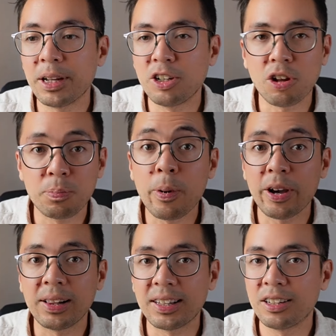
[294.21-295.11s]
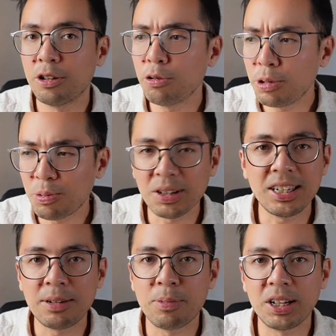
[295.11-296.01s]
but not boiled. Who would want to
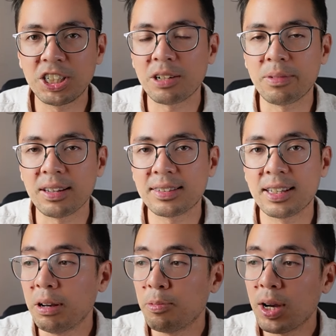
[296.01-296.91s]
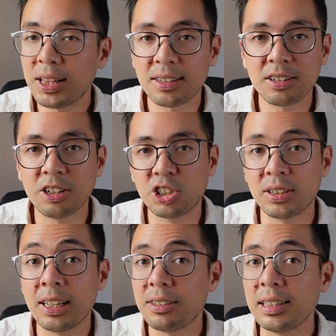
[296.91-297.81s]
eat boiled chicken breast? Well, wellness culture
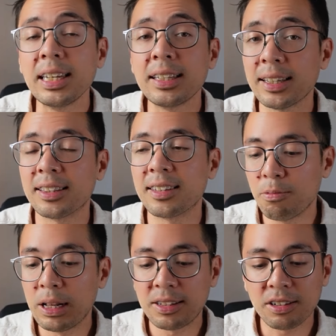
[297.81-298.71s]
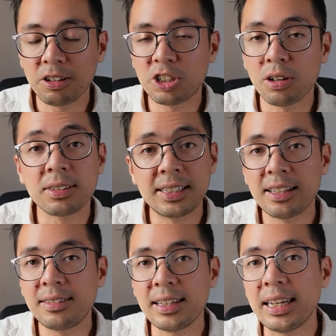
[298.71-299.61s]
tells you to eat it. Wellness culture also
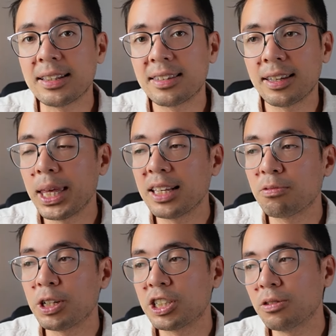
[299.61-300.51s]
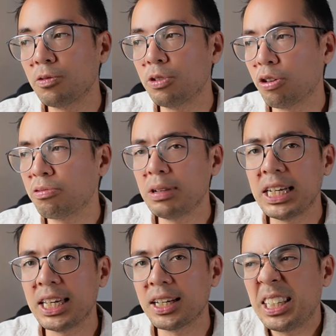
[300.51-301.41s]
tells you to eat things which don't
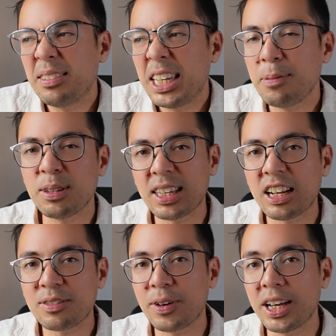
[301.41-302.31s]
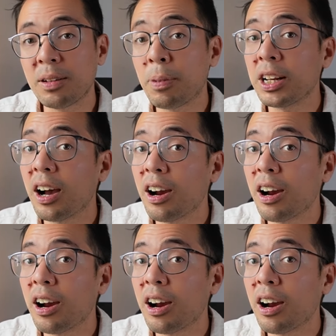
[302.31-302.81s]
really keep you satisfied, but